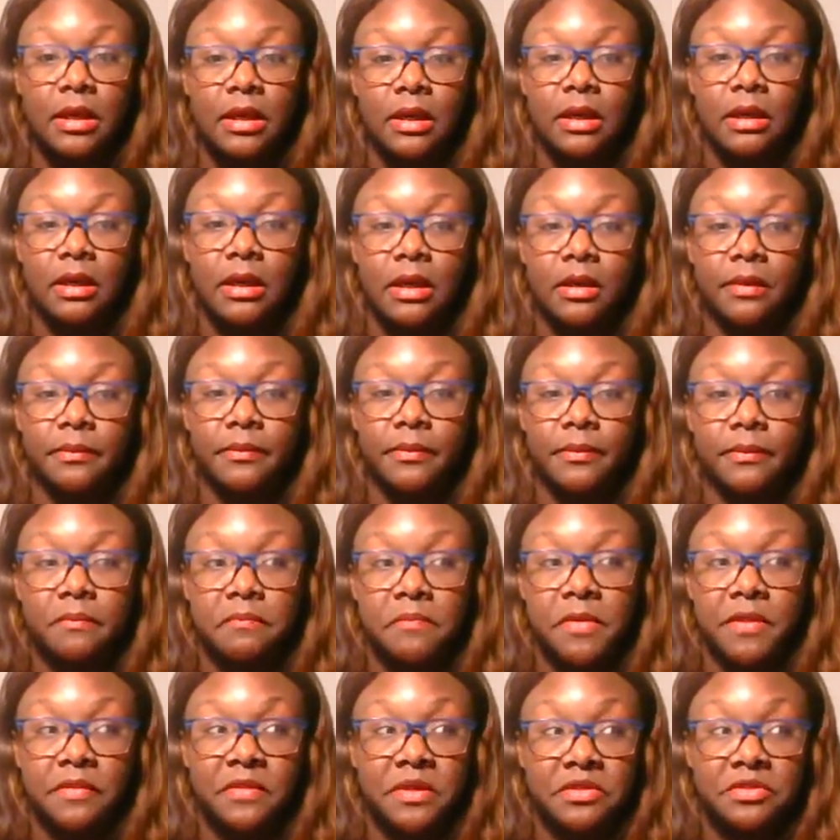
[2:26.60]
Um,
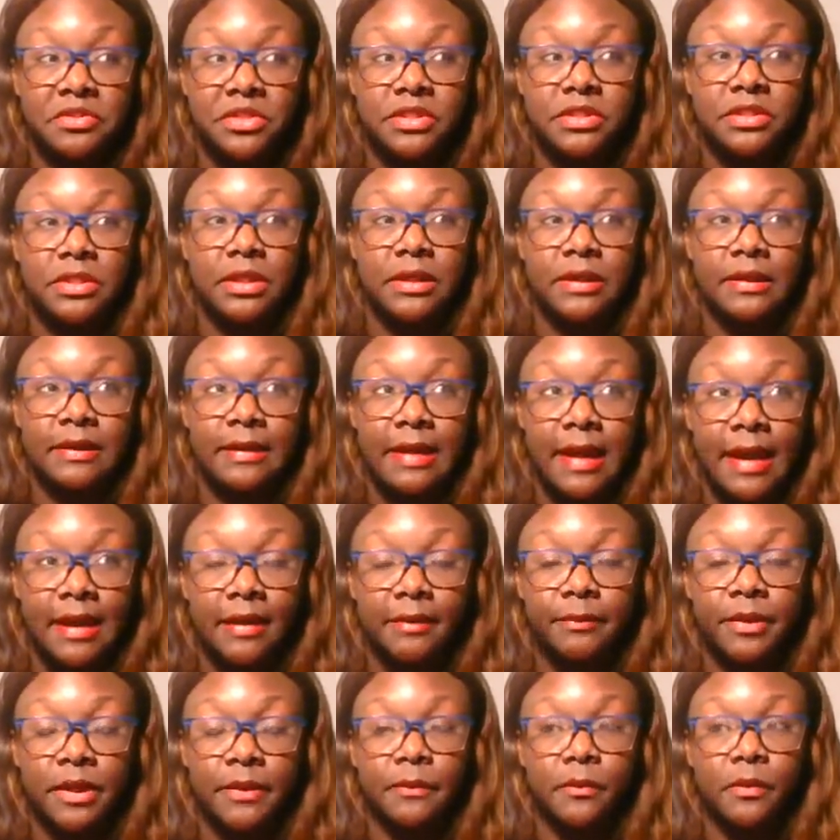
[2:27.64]
and then just a lot
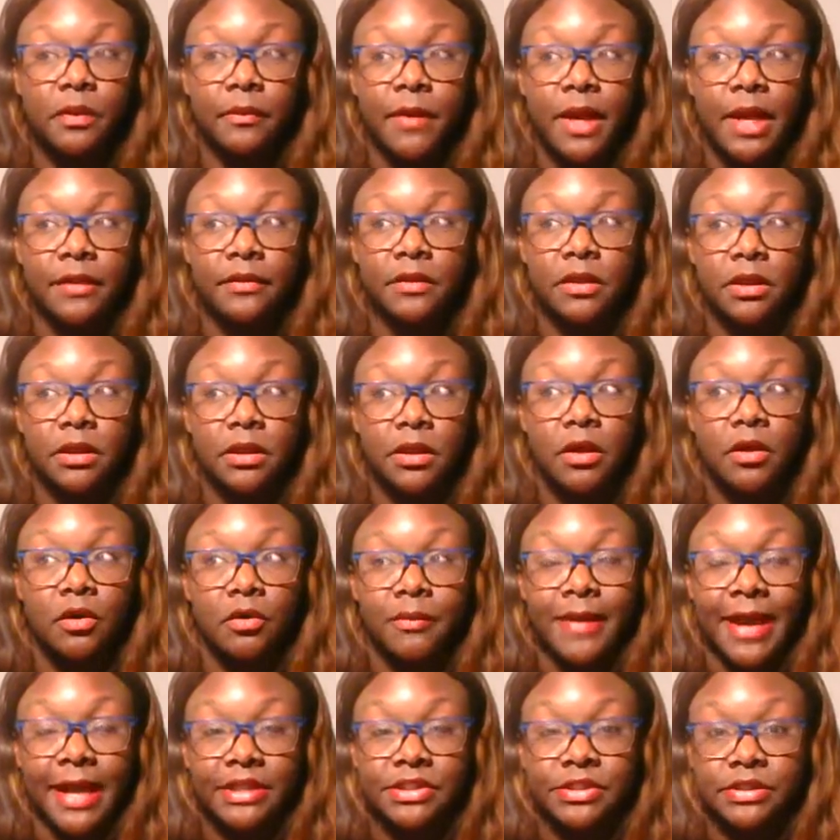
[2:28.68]
of people around the
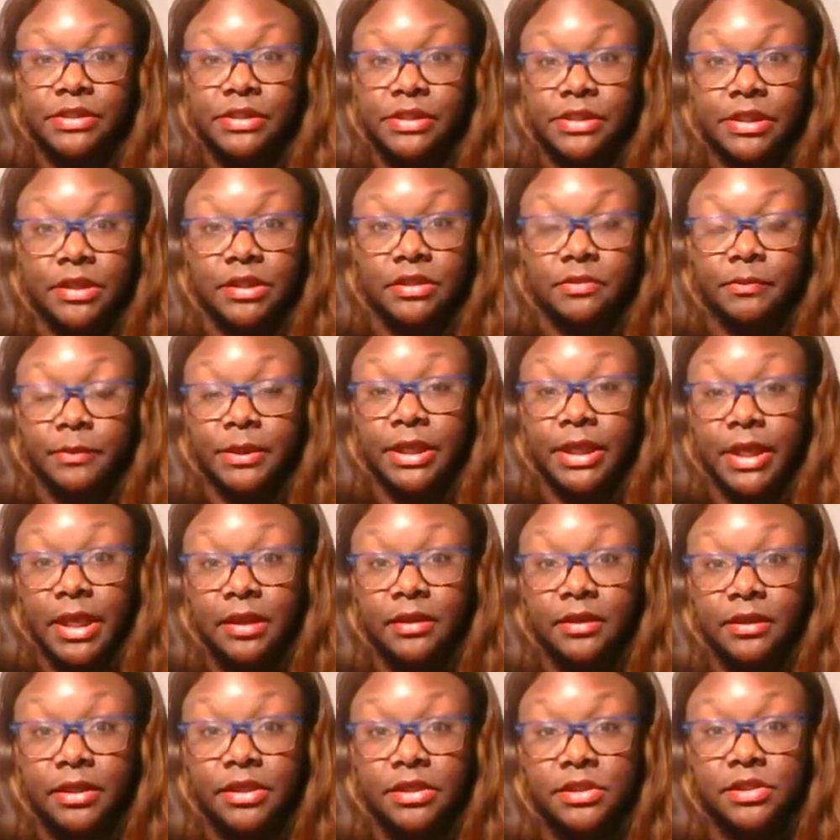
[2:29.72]
globe actually speak
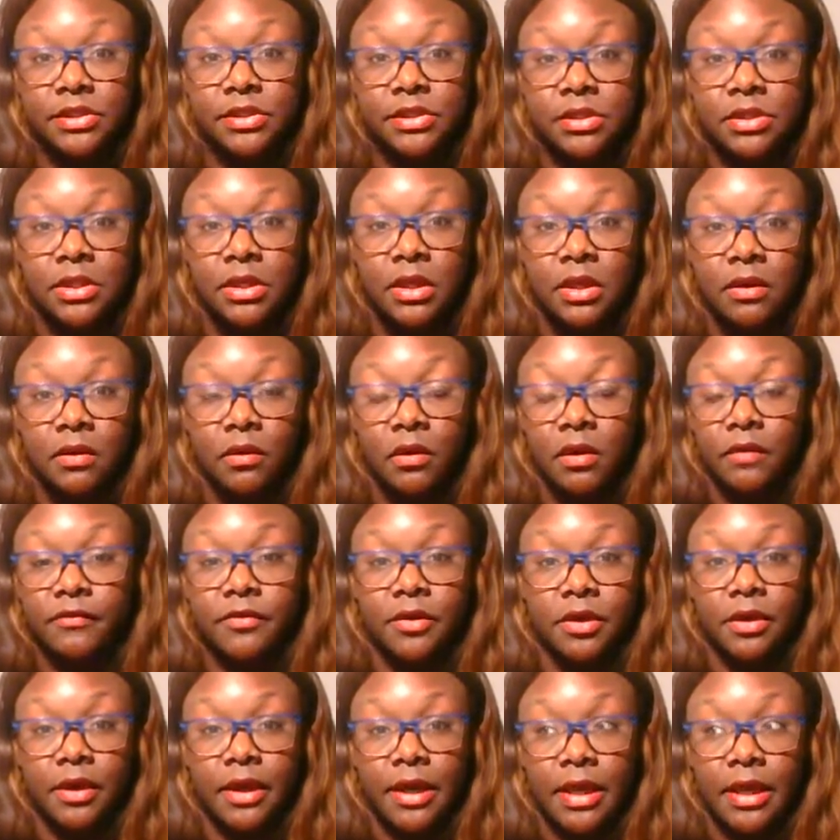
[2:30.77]
English. Or if
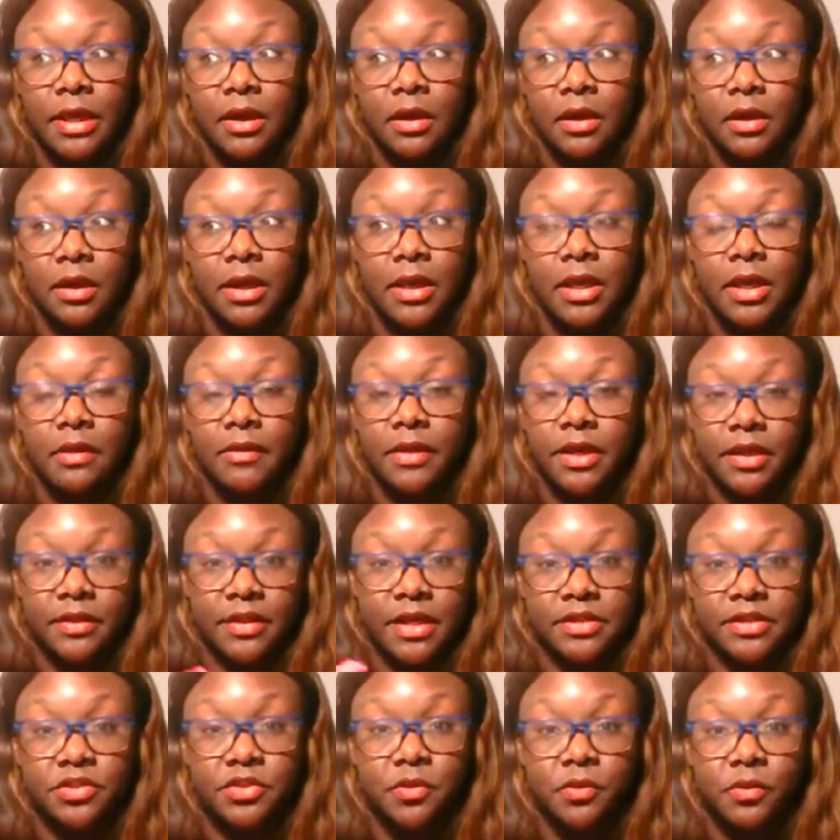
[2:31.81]
you're in an area
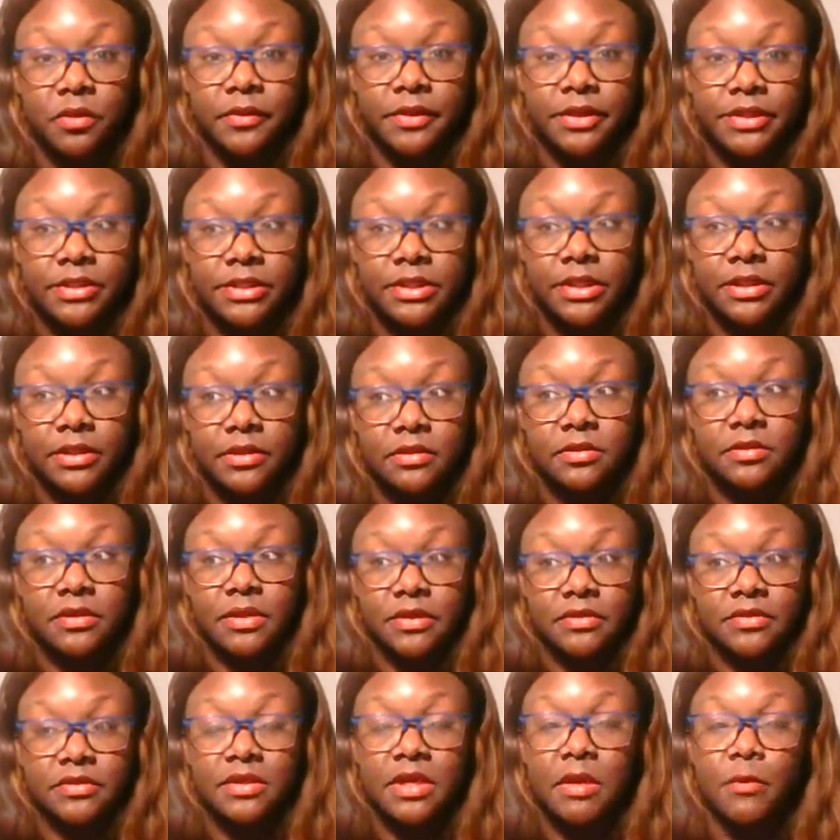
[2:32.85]
that's touristy,
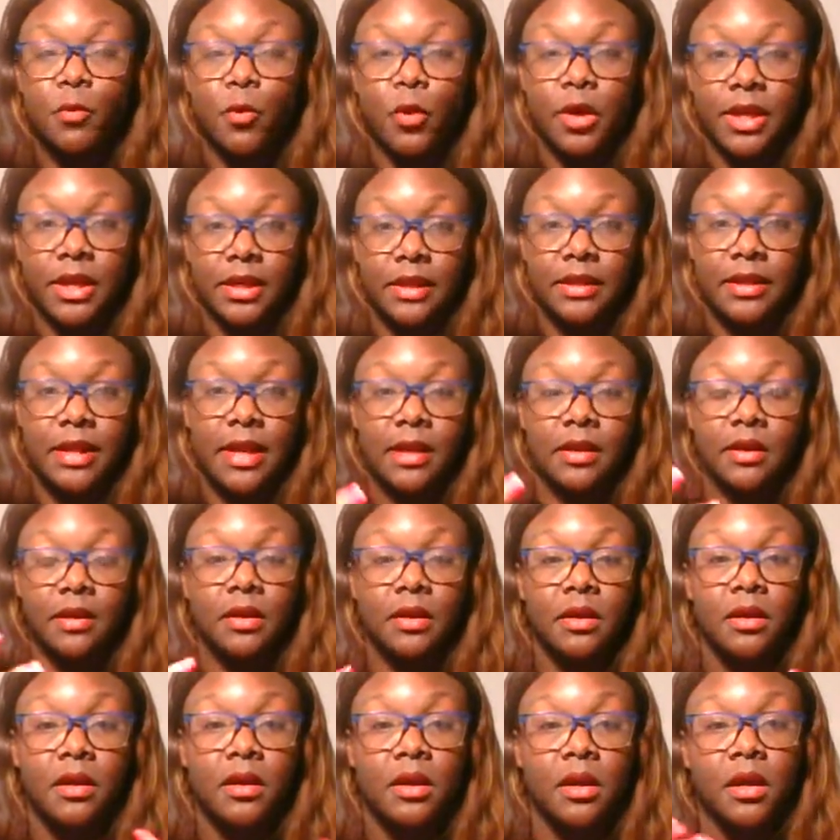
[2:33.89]
there's someone that
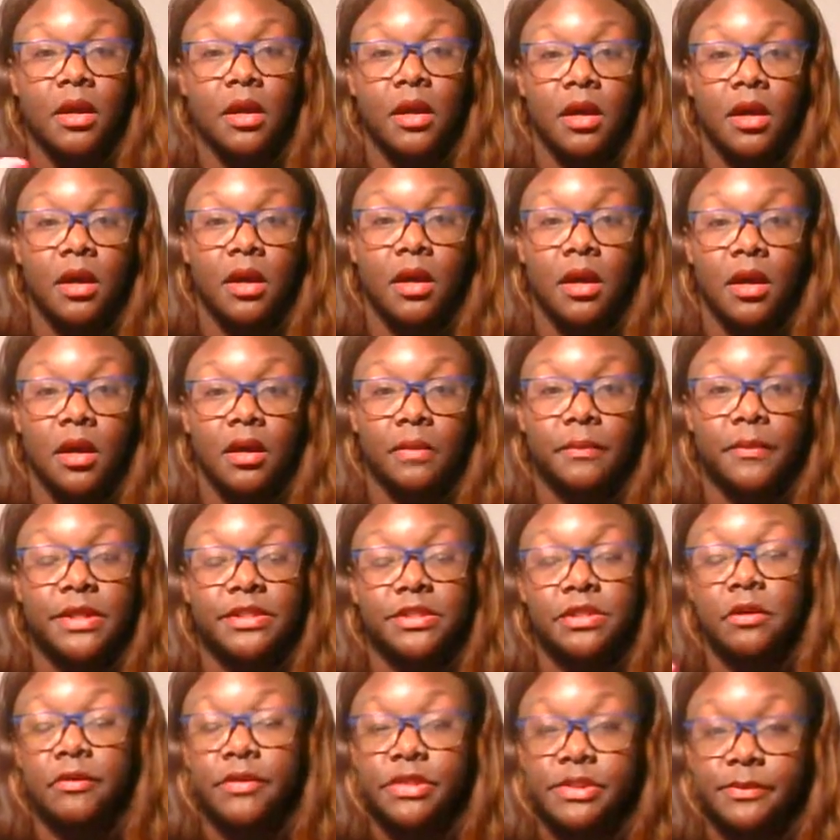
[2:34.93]
um,
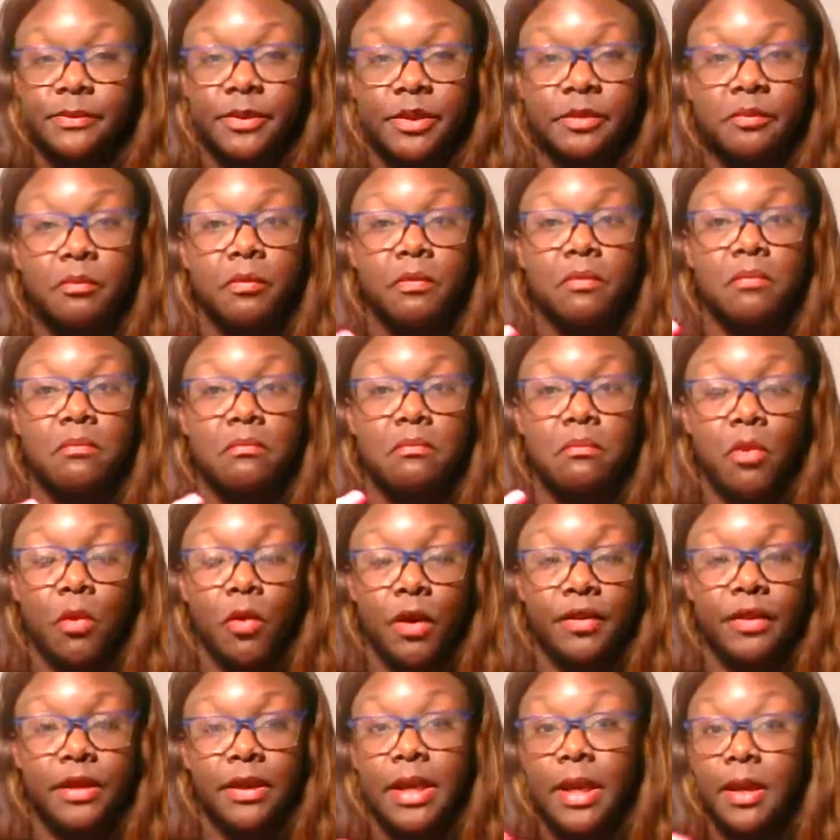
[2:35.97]
has always been
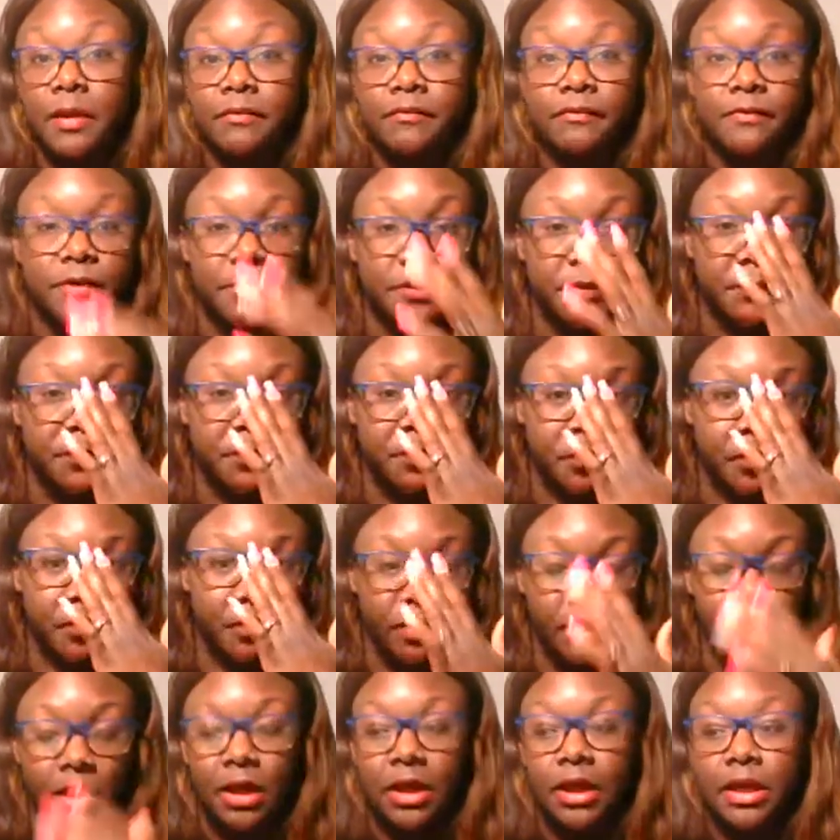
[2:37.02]
more than helpful
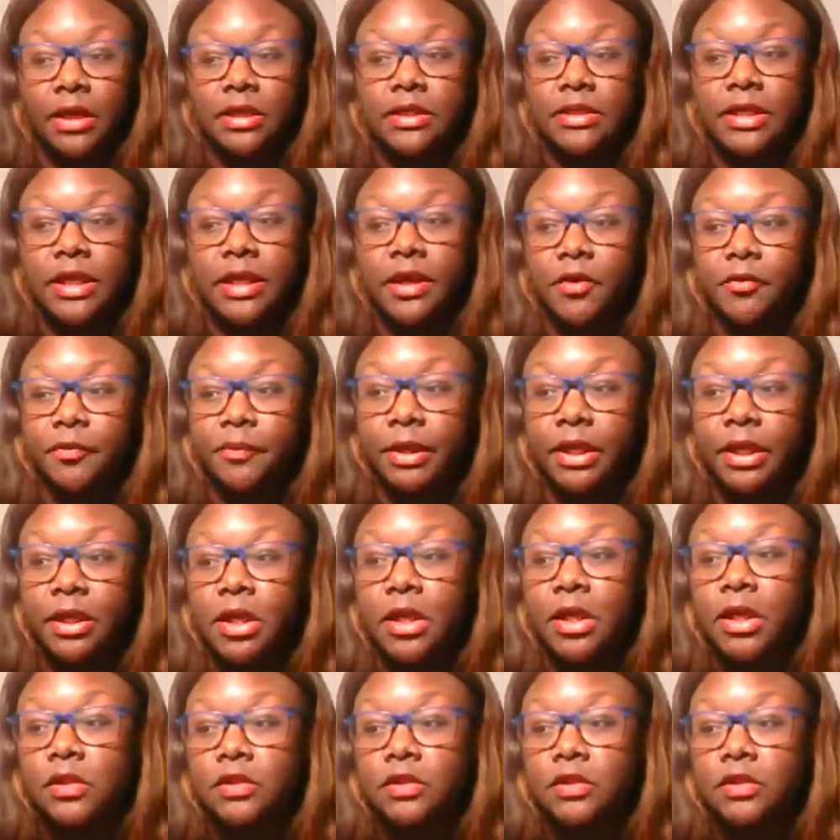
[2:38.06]
uh, to help me.